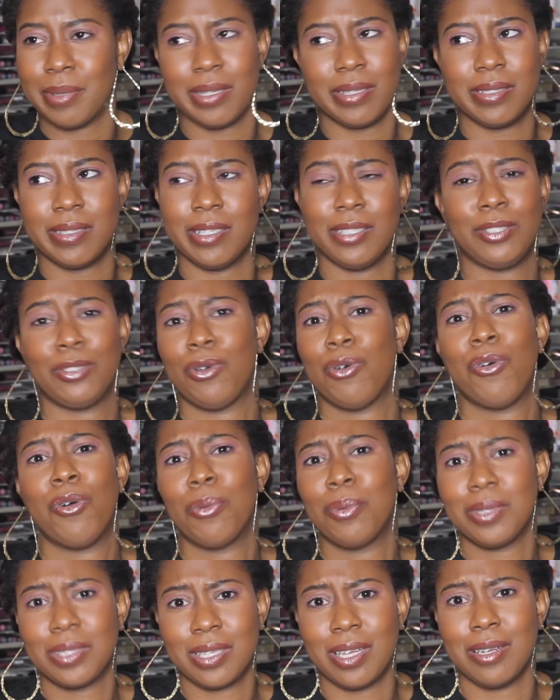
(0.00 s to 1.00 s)
because there's
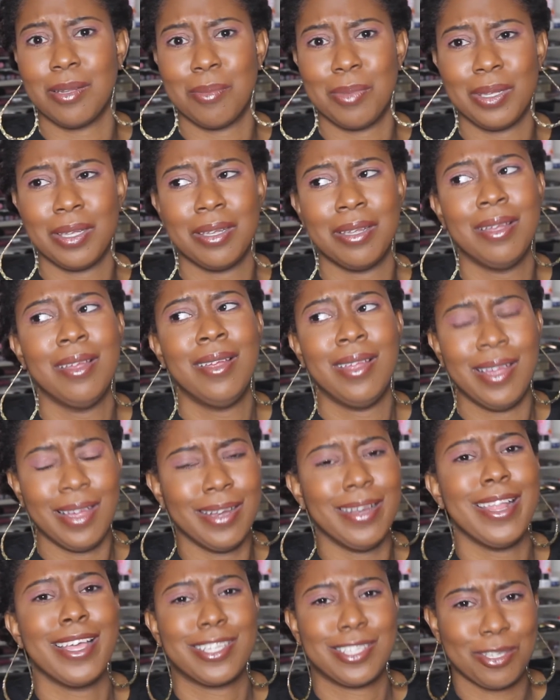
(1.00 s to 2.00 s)
always going to be
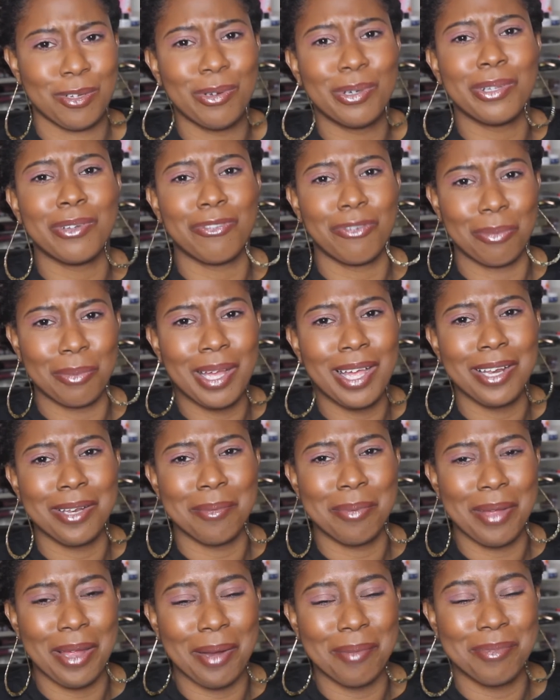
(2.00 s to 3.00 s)
a next order from
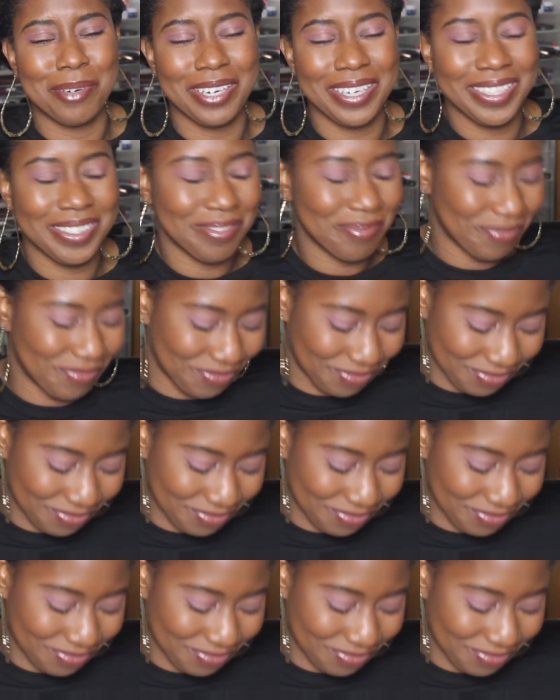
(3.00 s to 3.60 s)
ColourPop, right?